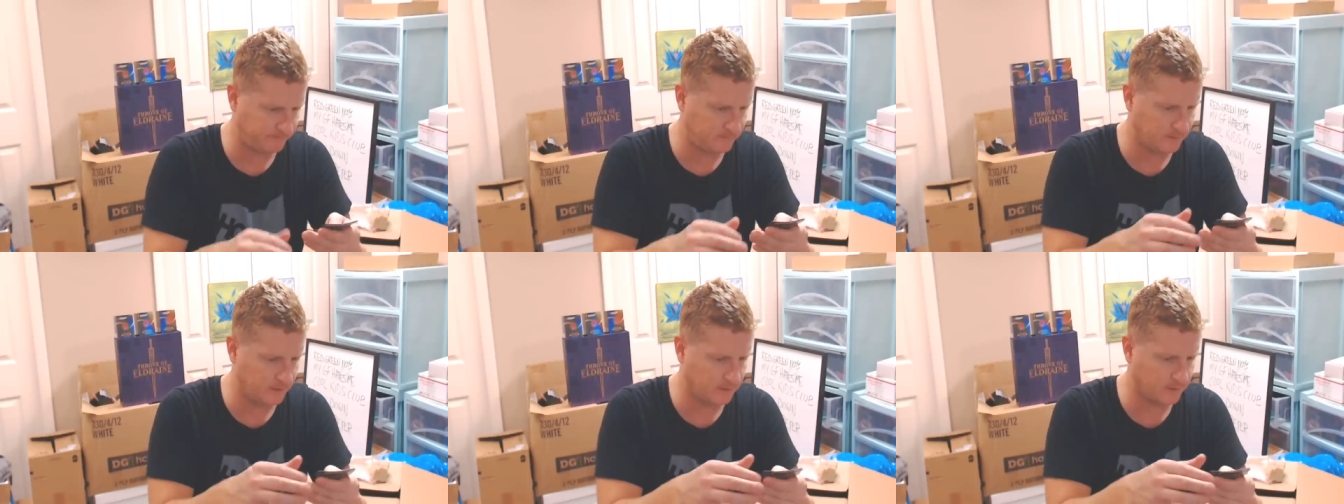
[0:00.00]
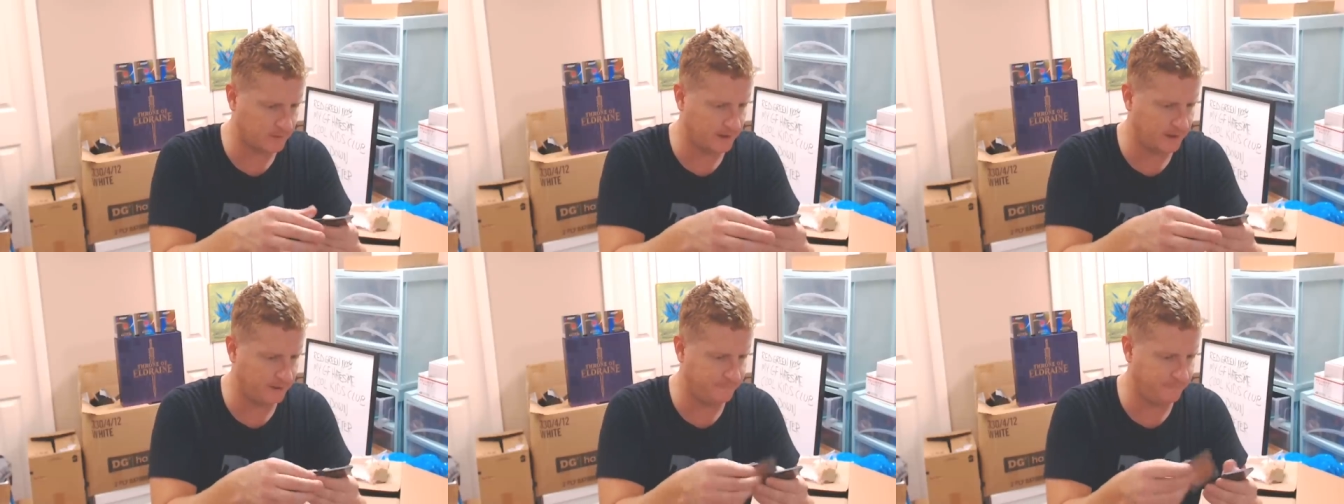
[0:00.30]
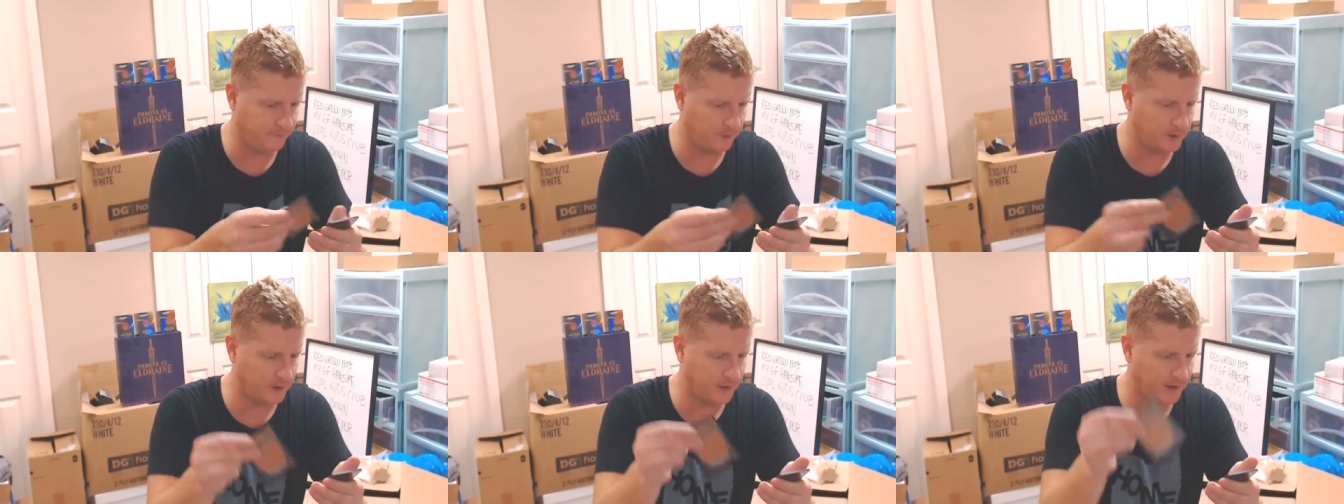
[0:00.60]
Okay,
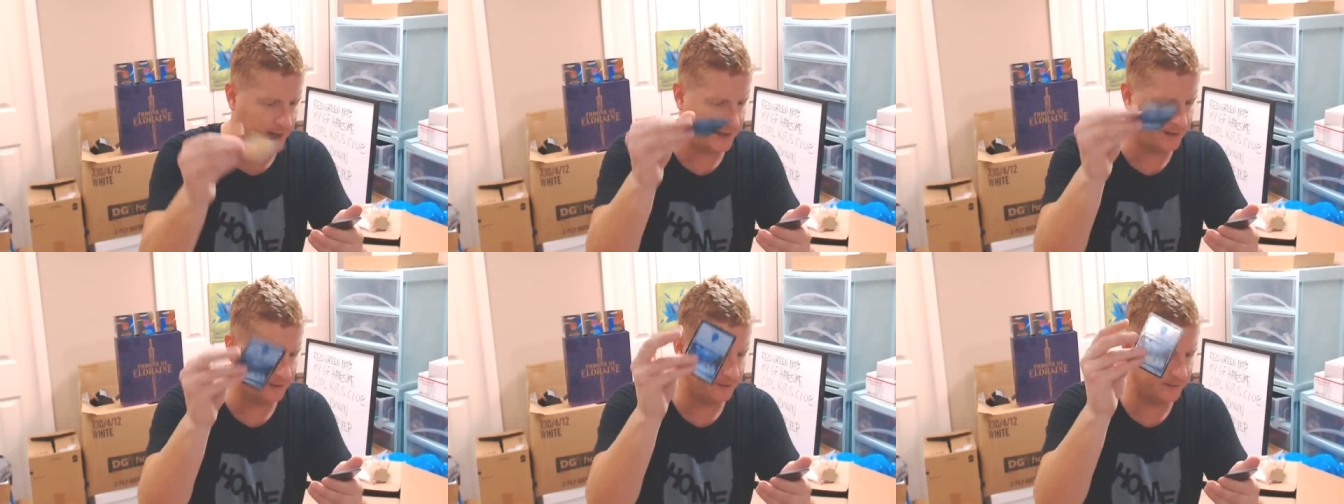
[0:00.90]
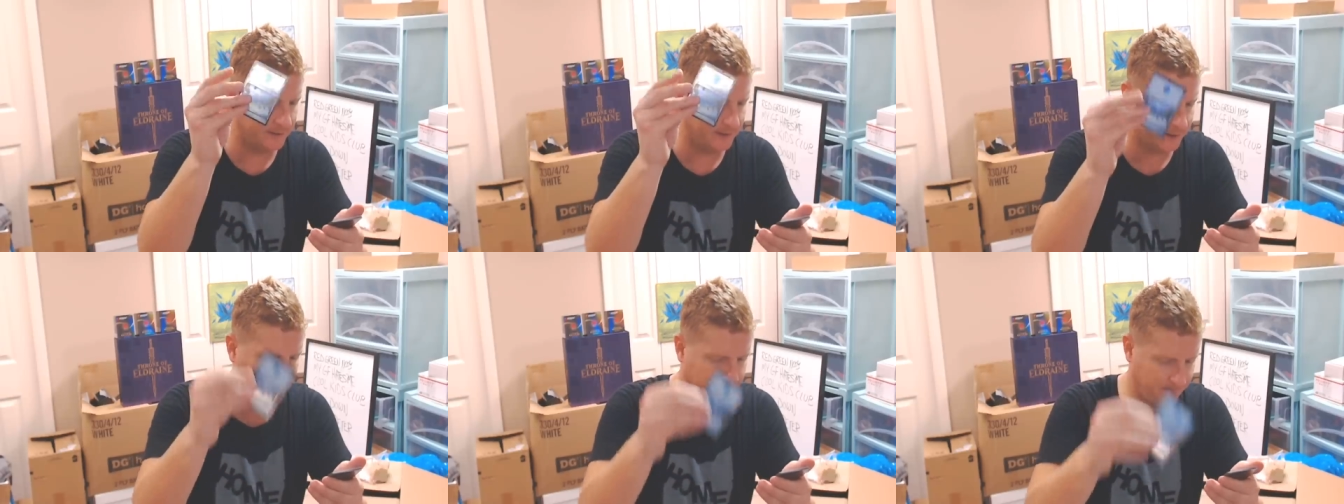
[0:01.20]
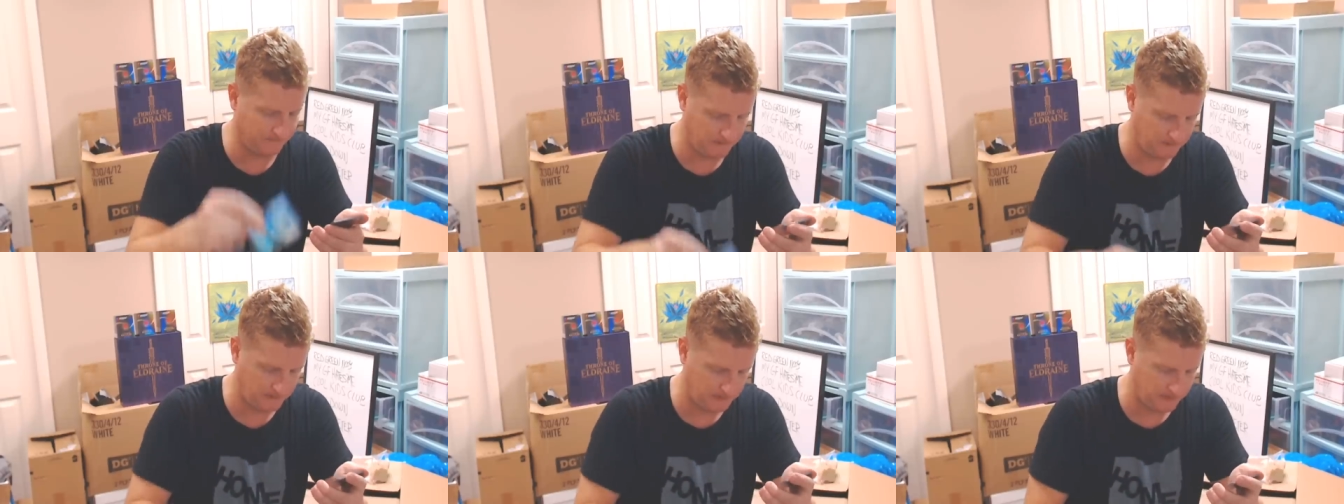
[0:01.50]
foil island there.
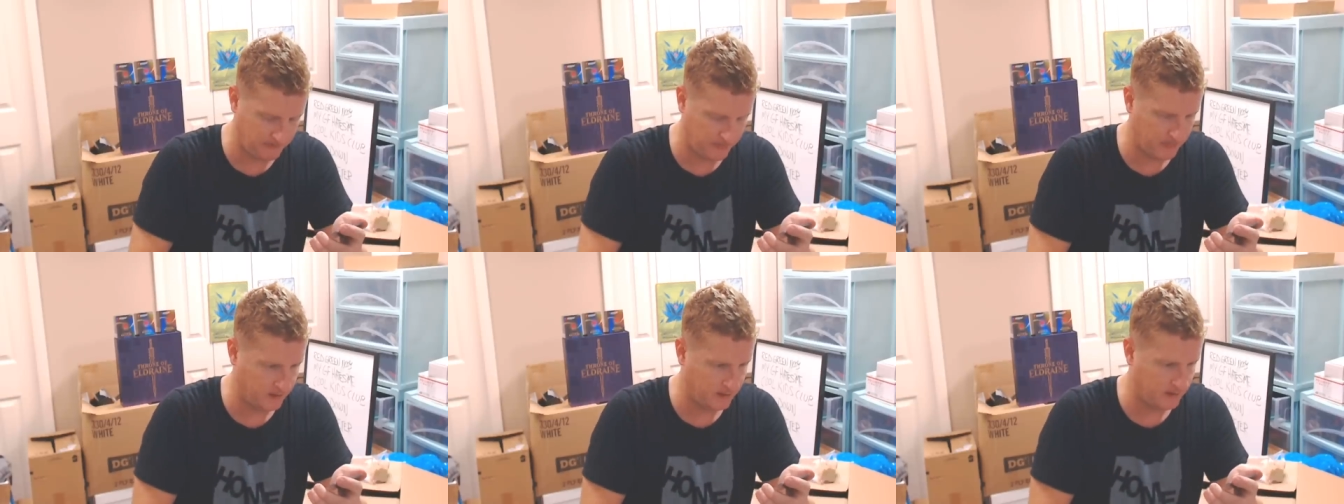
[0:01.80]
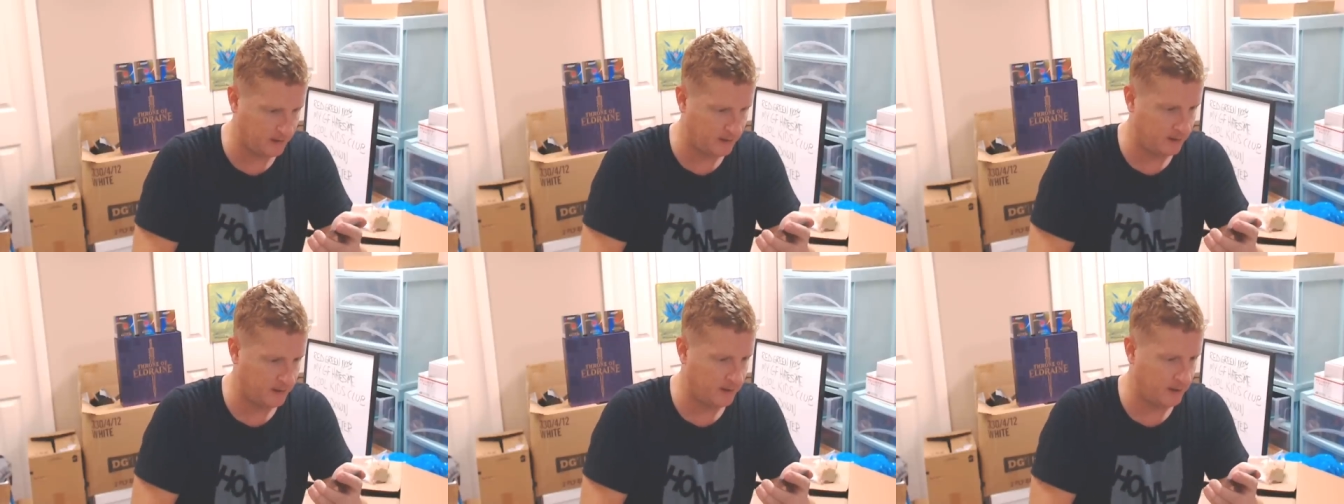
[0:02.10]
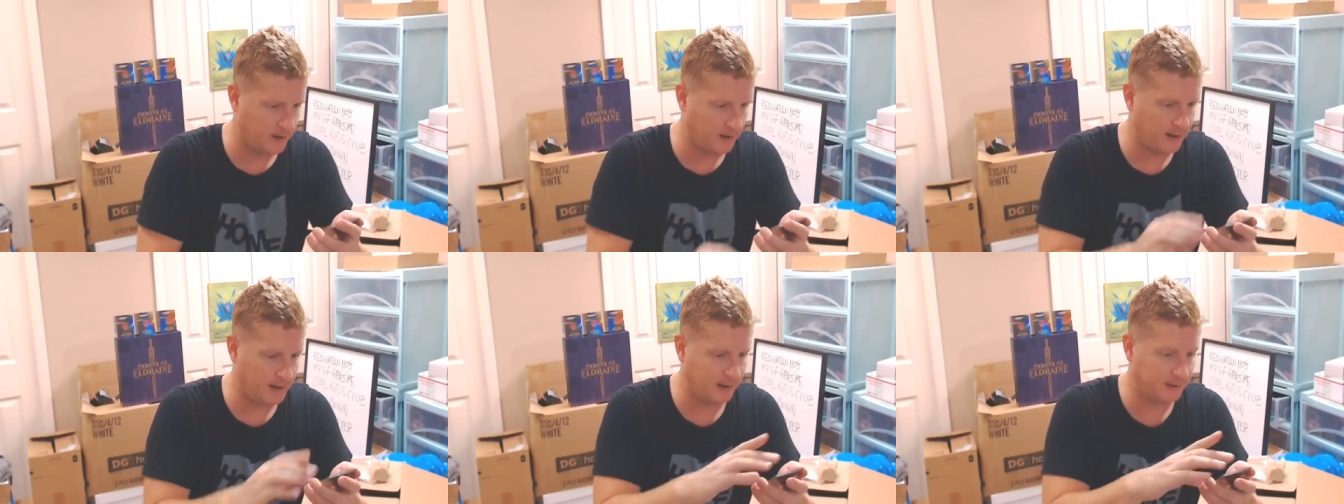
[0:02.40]

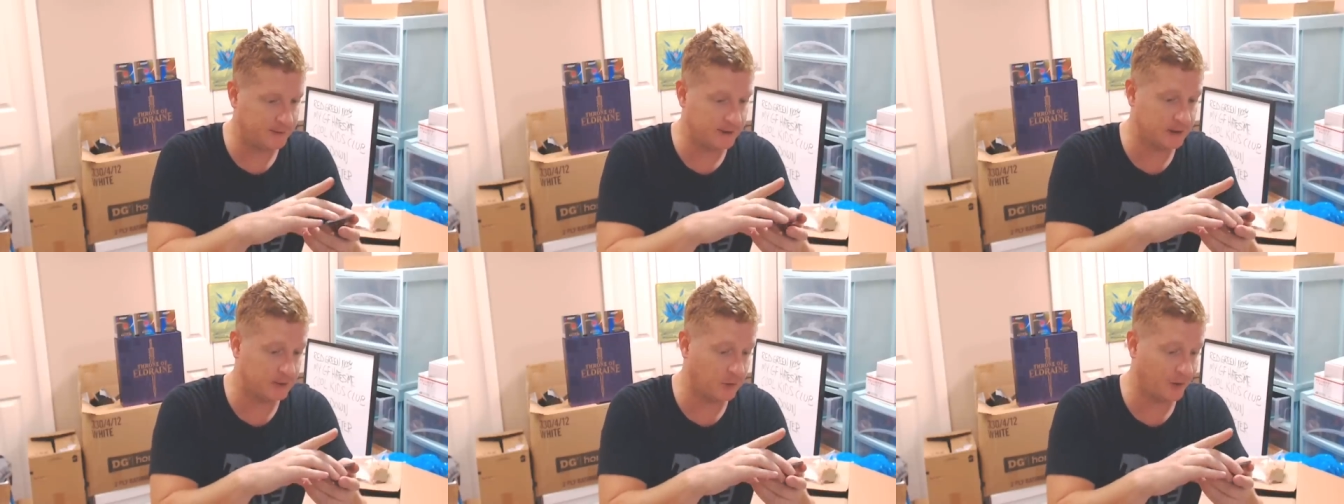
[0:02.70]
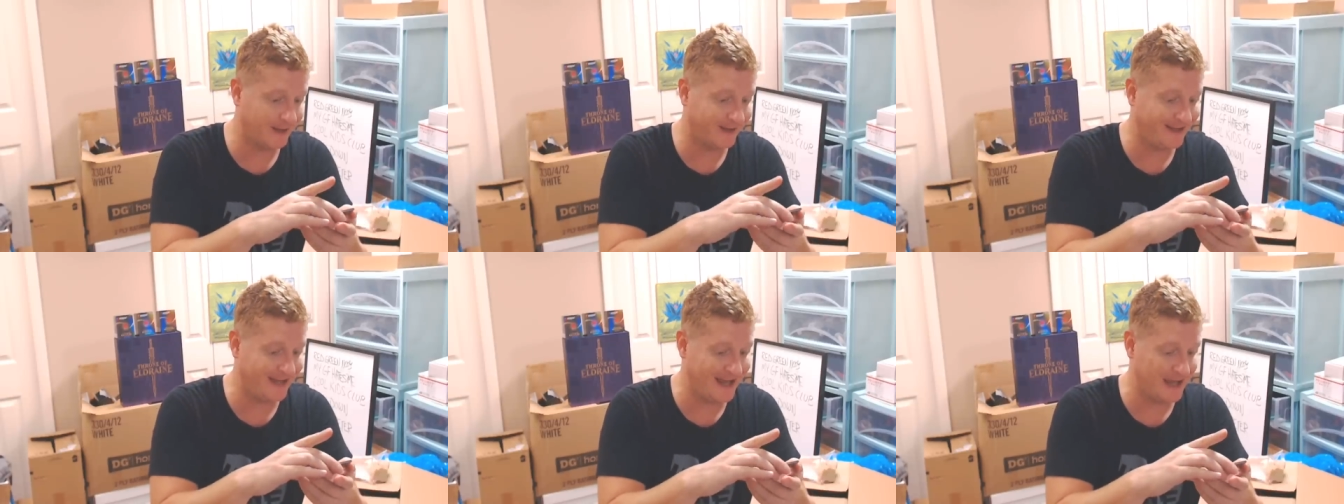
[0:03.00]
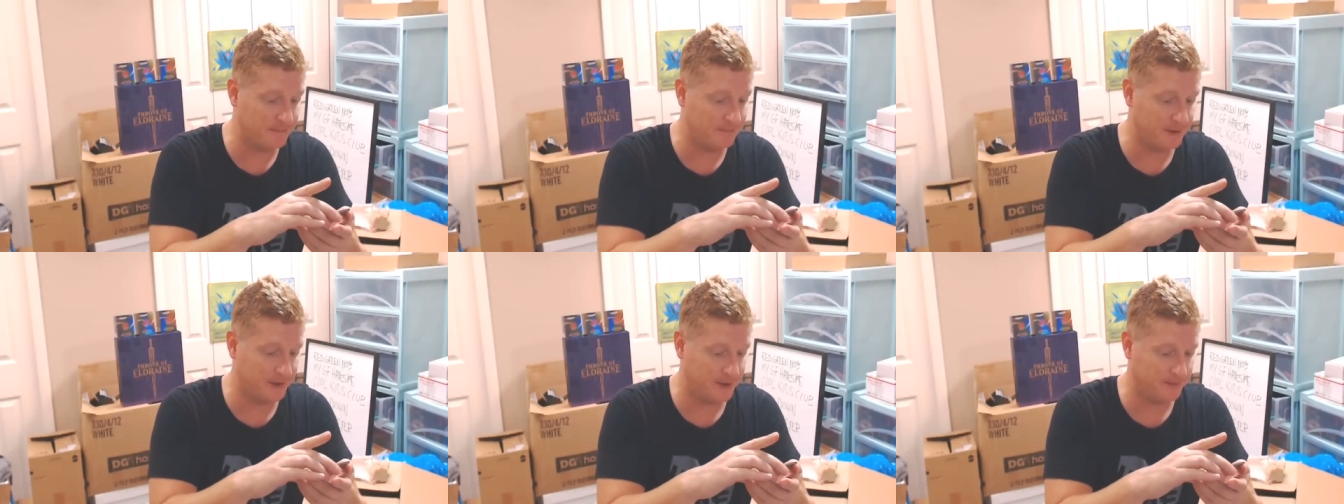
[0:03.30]
Uh, Decoy
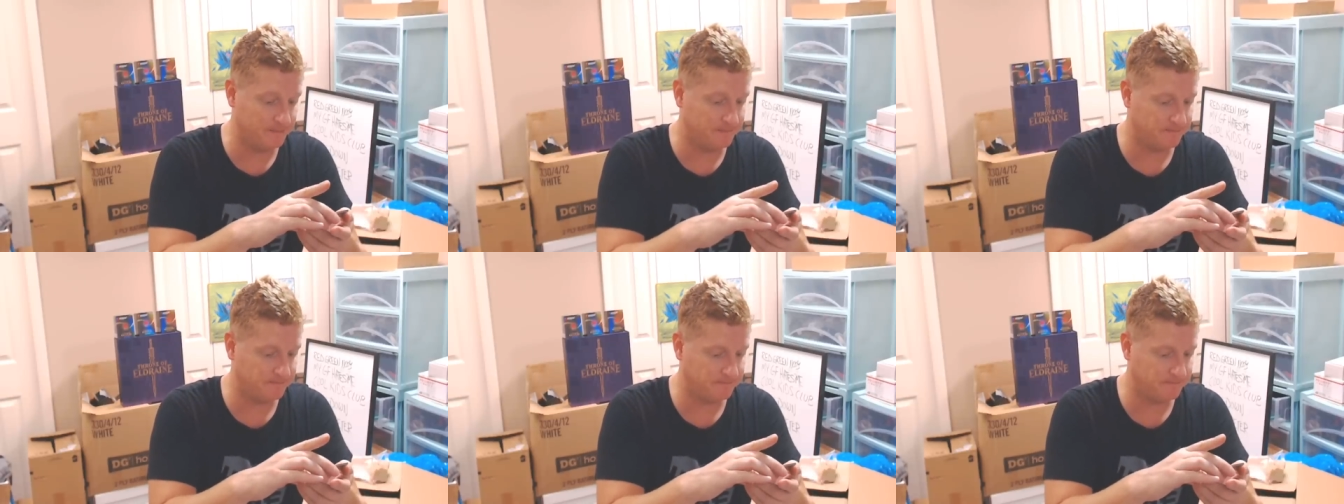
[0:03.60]
Gambit.